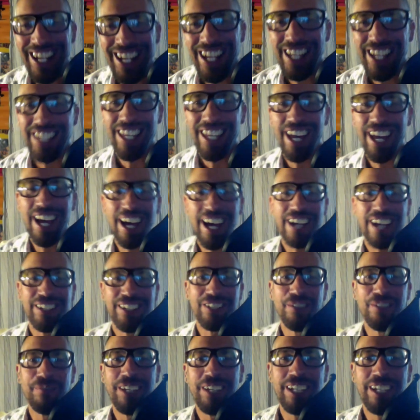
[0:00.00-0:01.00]

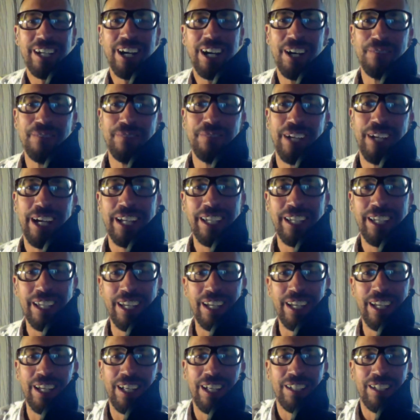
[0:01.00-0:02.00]
you become like
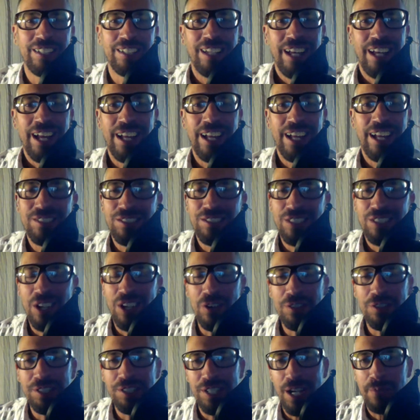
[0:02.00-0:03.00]

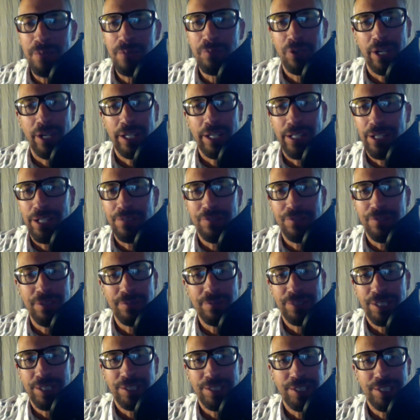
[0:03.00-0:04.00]
so separated from
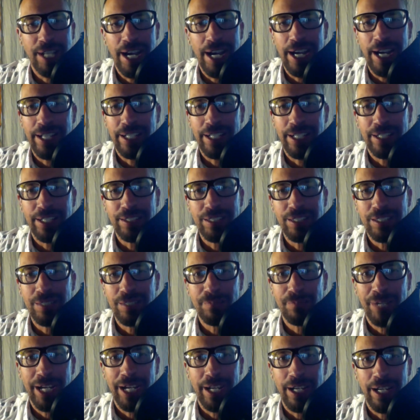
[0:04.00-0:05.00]
society just
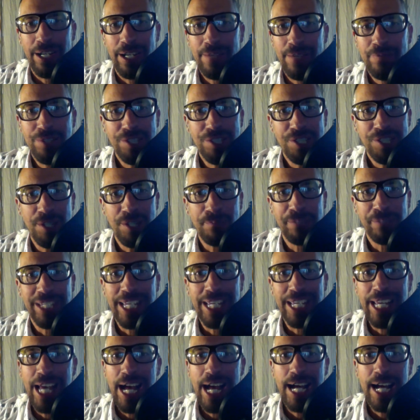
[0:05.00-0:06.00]
by
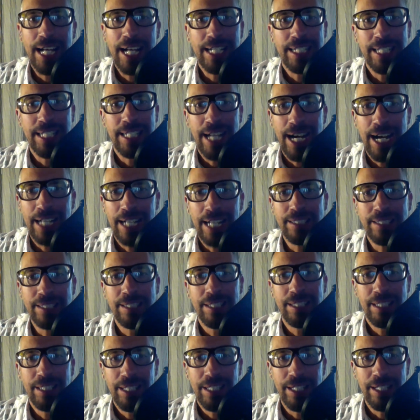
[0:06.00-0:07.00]
simply not
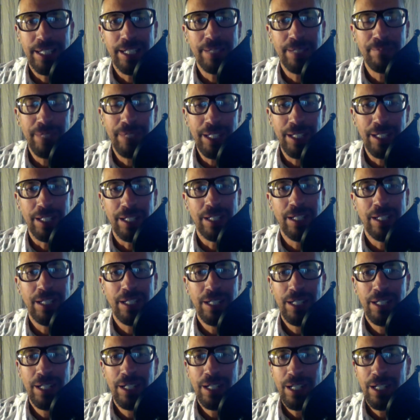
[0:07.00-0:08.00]
eating meat.
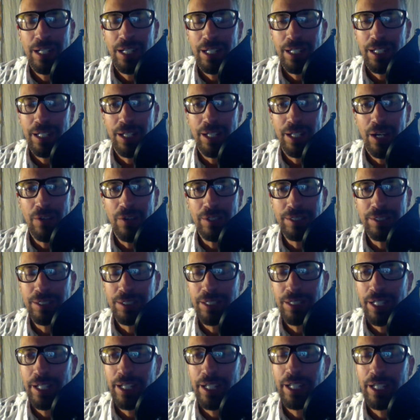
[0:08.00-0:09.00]
You know, it's
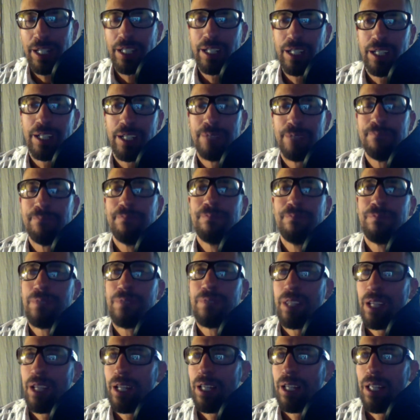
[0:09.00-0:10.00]
like,
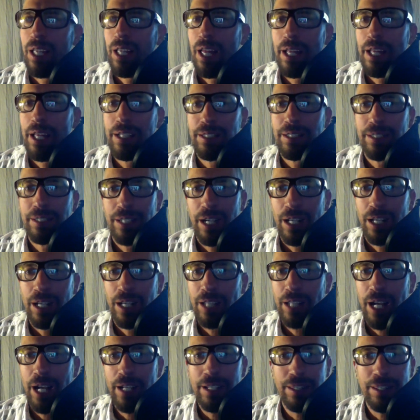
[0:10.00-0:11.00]
and a
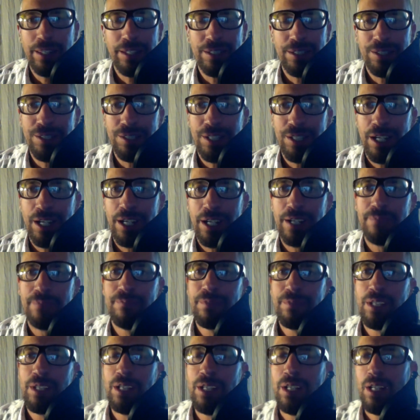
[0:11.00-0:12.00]
lot of
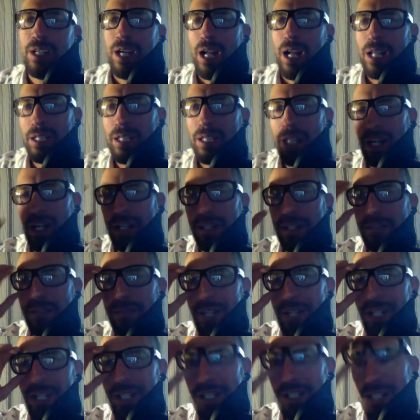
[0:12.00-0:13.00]
the
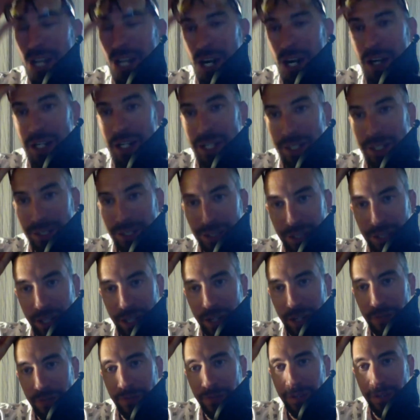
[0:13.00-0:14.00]
vegetarian
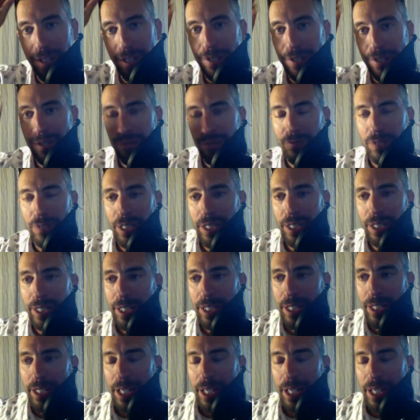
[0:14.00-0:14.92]
stuff was really